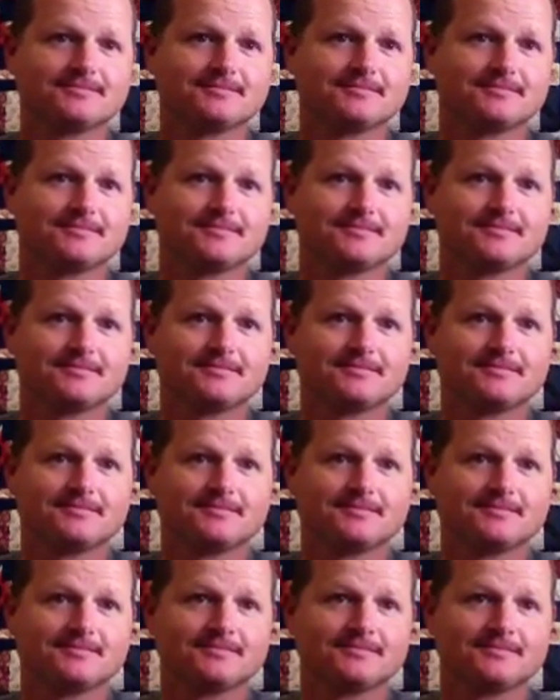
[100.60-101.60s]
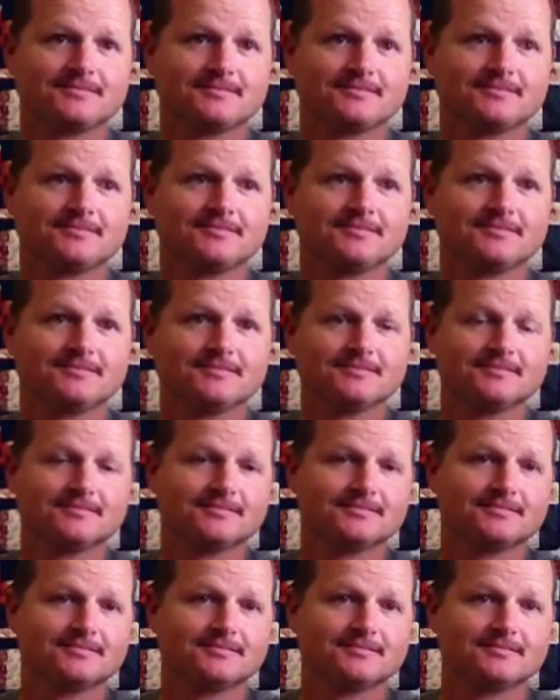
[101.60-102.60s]

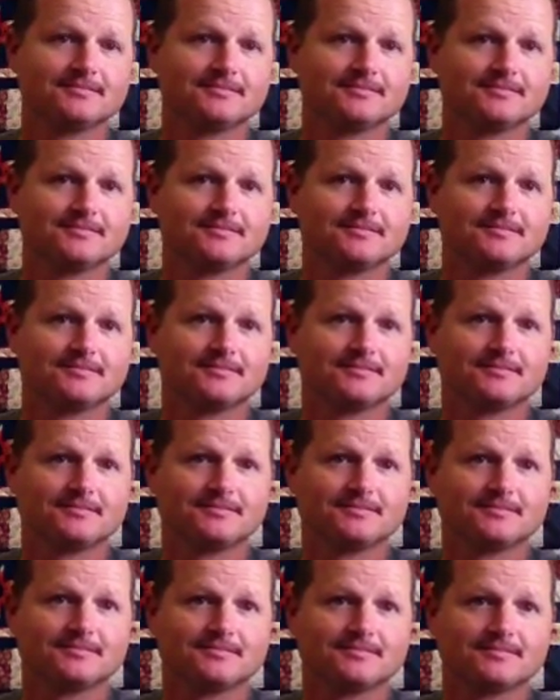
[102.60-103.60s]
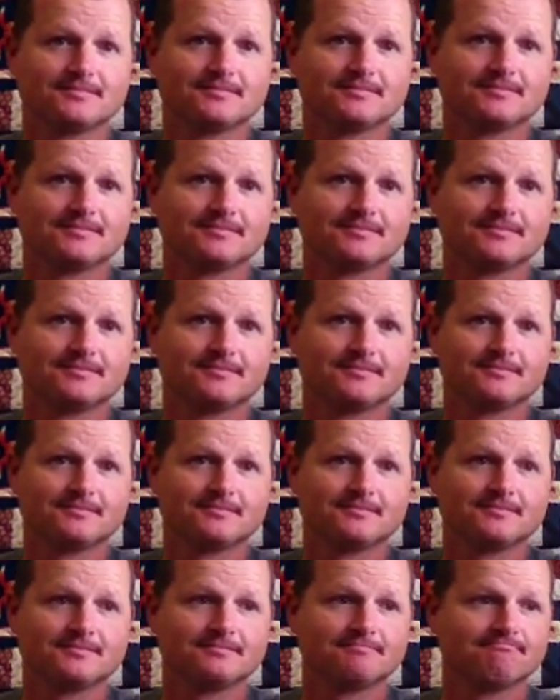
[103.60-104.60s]

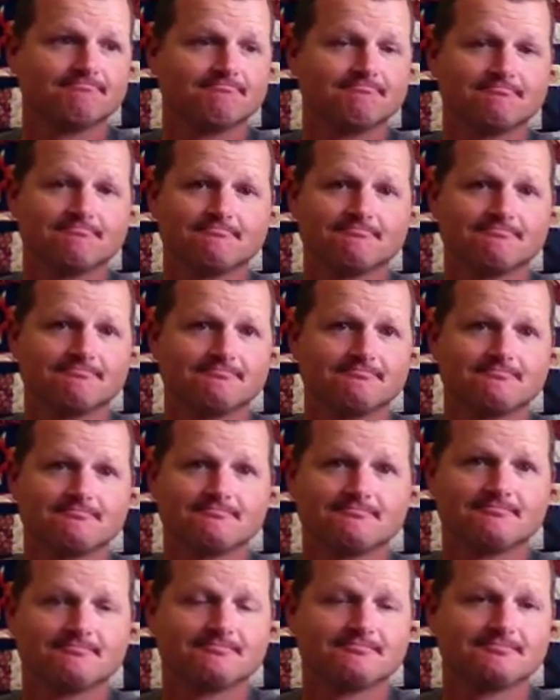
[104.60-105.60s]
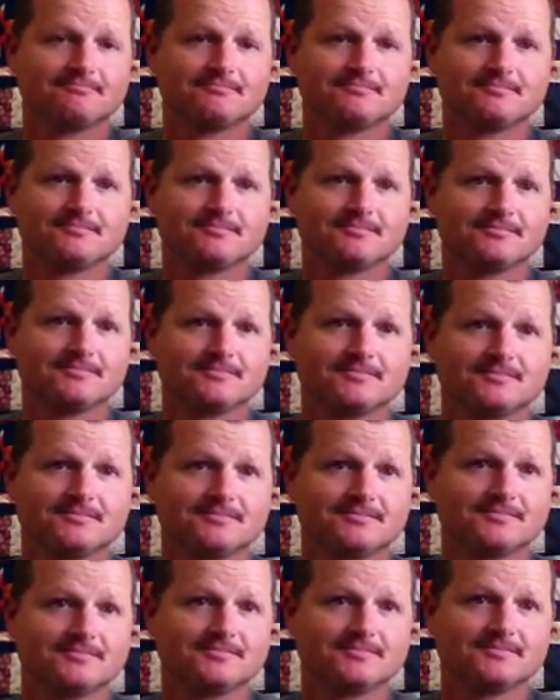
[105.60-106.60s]

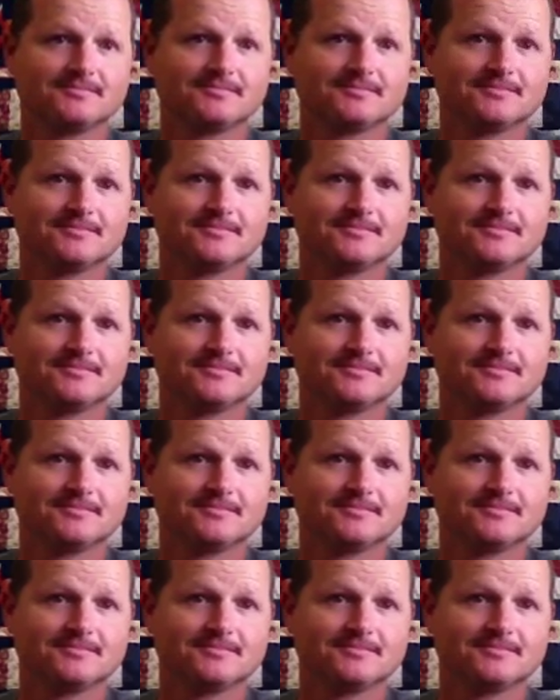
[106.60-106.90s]
This person isn't speaking.